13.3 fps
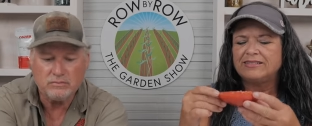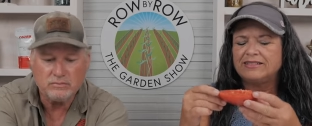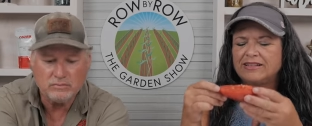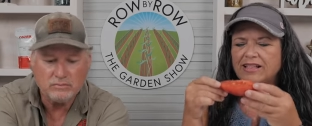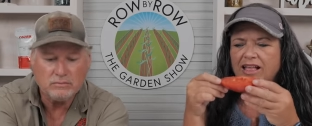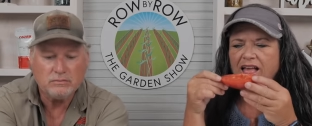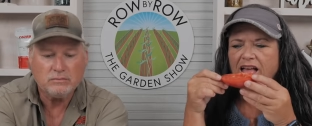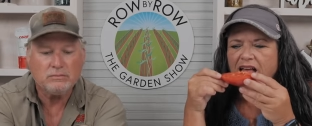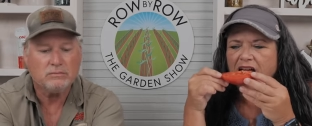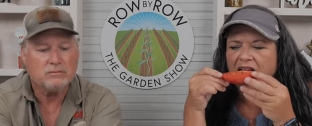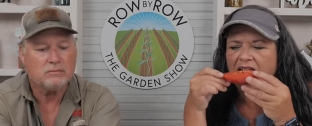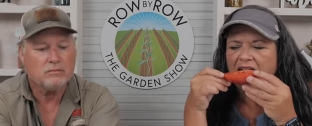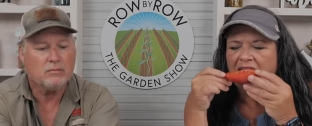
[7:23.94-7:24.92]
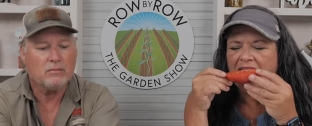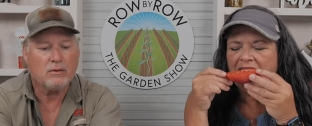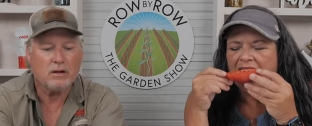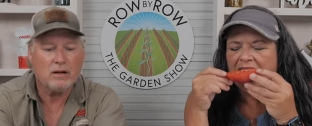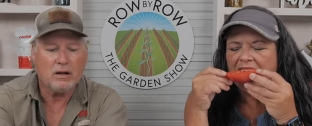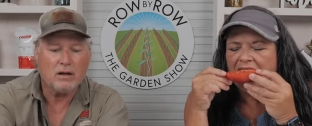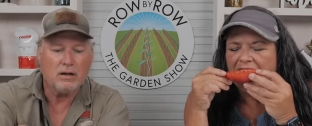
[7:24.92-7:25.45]

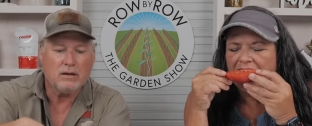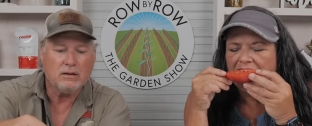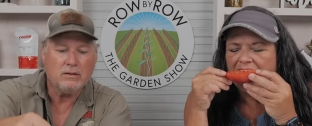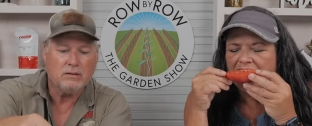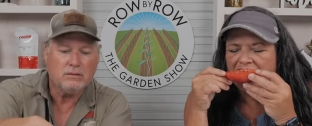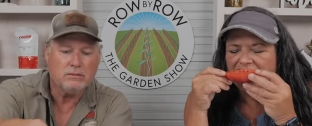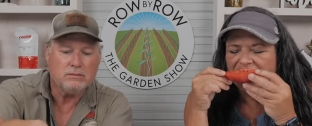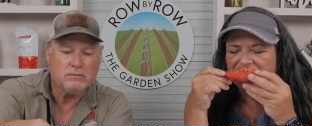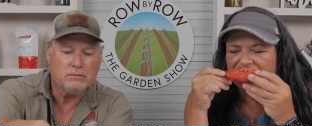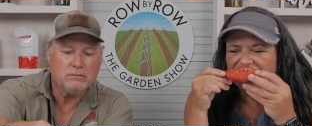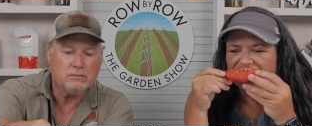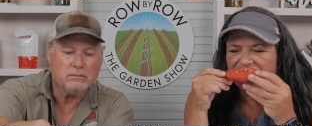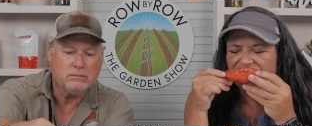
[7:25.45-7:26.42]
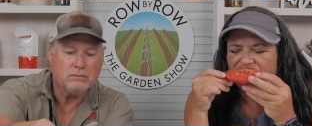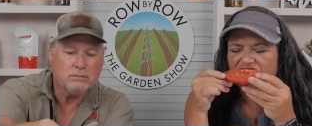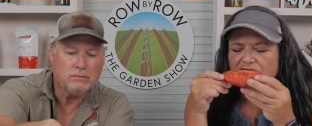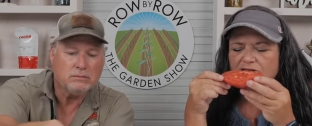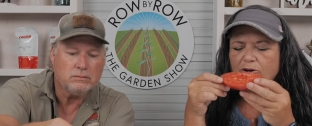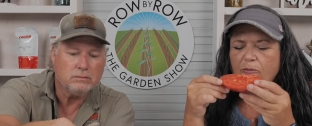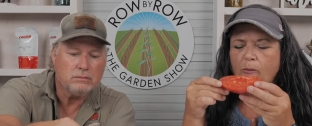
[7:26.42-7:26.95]

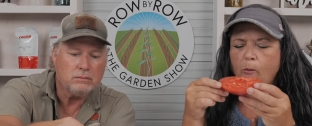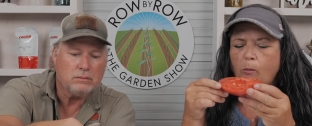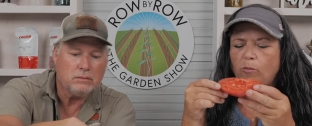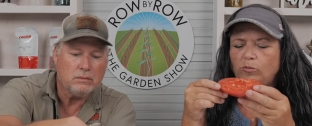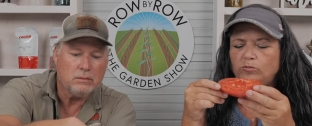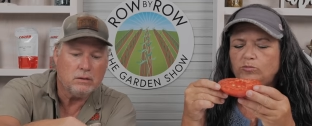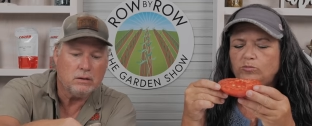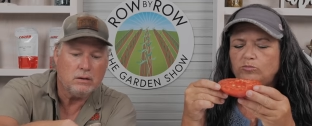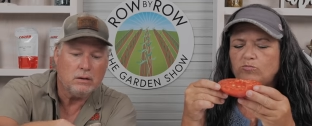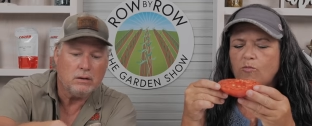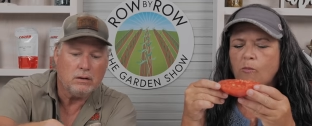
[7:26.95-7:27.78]
Nothing is said.